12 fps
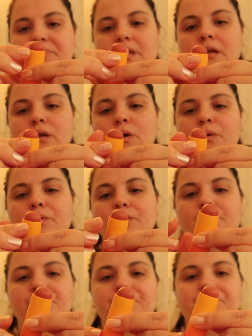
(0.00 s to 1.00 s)
you know,
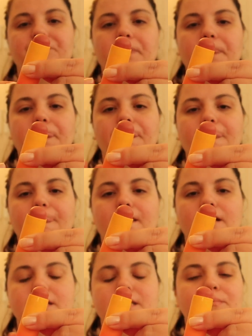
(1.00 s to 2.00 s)

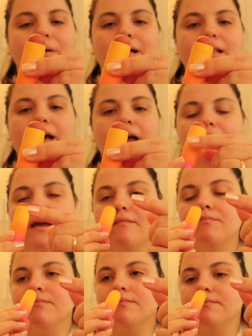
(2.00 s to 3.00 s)
smell. I
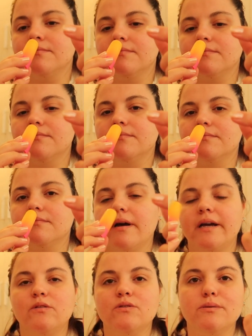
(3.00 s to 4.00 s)

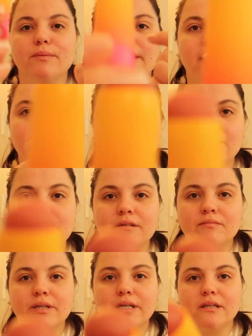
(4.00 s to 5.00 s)
don't smell
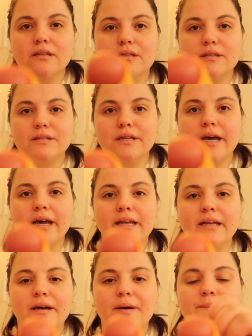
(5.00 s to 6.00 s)
anything. Like, it's
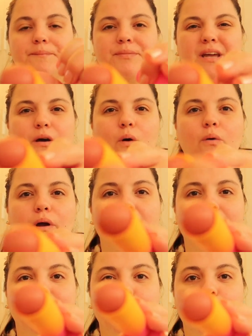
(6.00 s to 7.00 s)
kind of not an
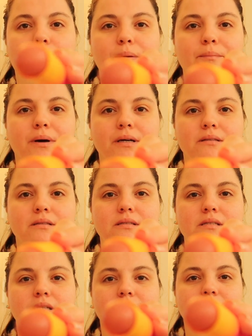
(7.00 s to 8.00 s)
organic one, but
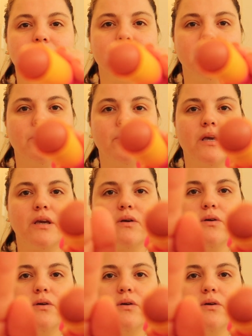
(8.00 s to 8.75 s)
still looking